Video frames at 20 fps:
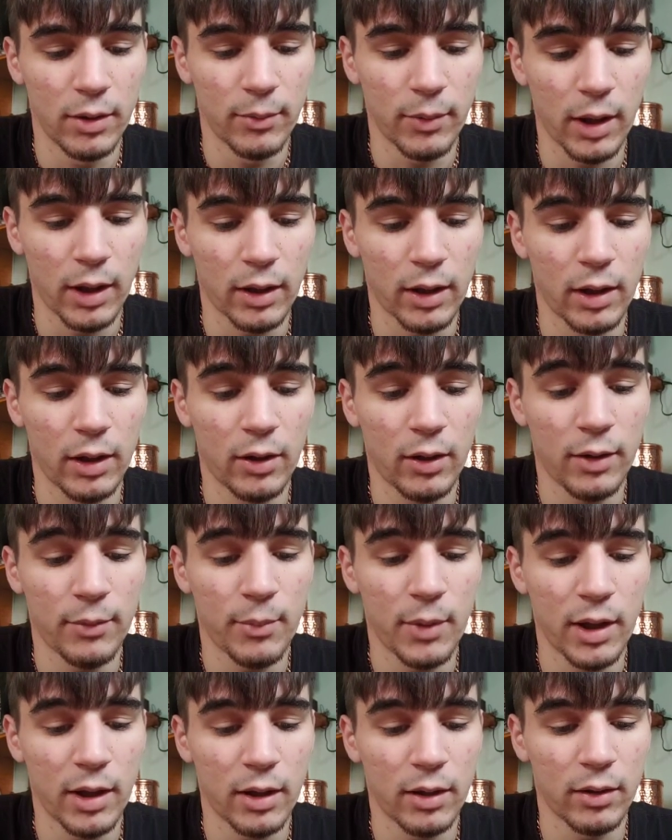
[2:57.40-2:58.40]
Yeah, kind of let
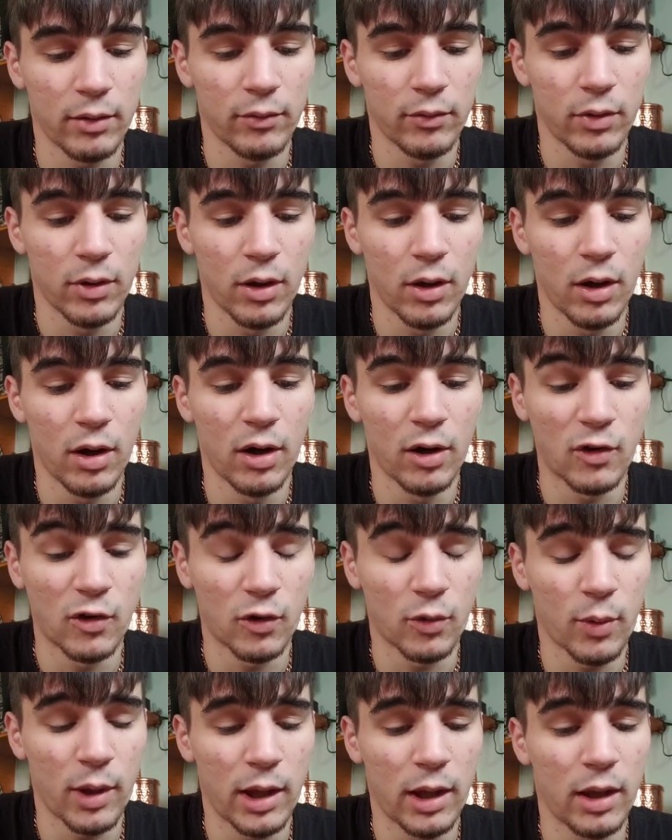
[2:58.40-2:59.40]
my Archer
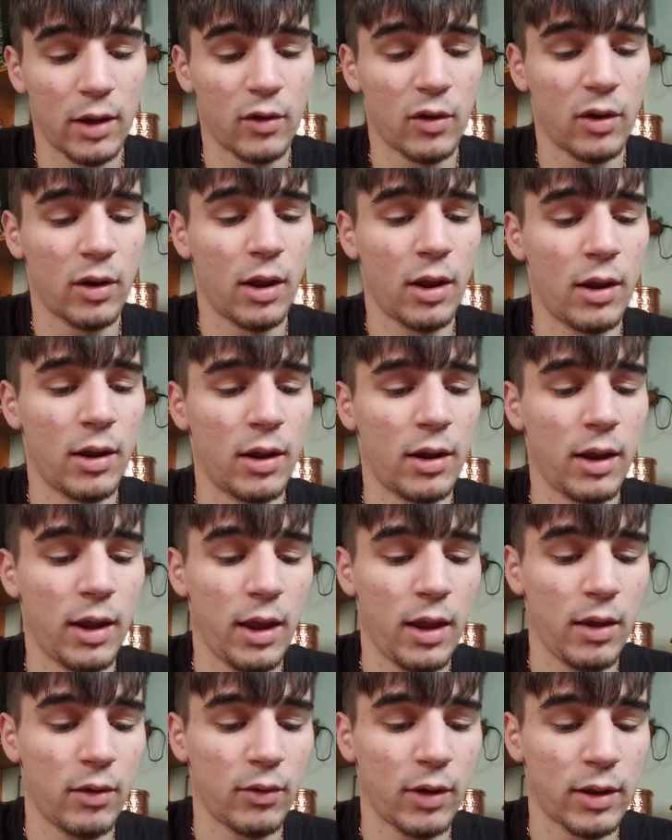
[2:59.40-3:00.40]
Queen get
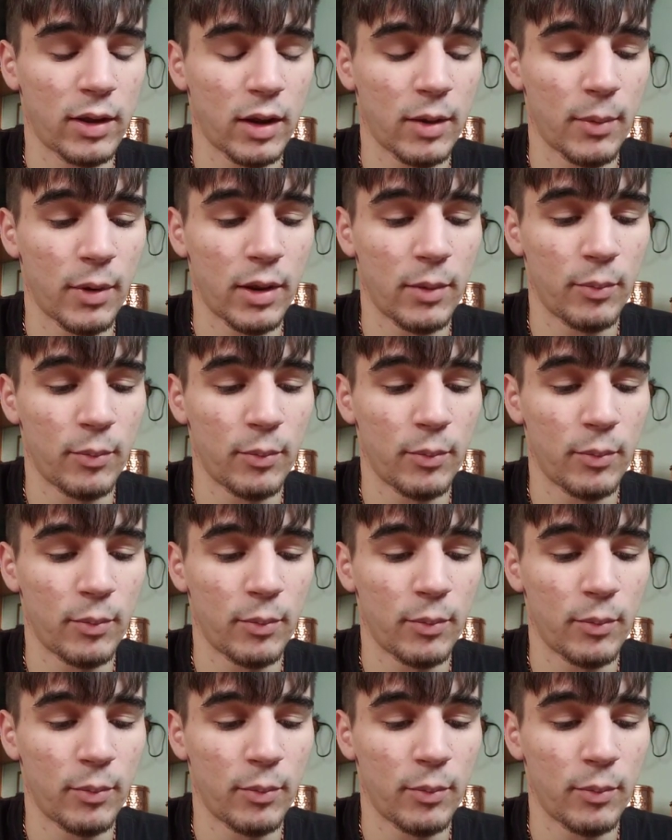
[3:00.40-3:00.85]
hit right there by the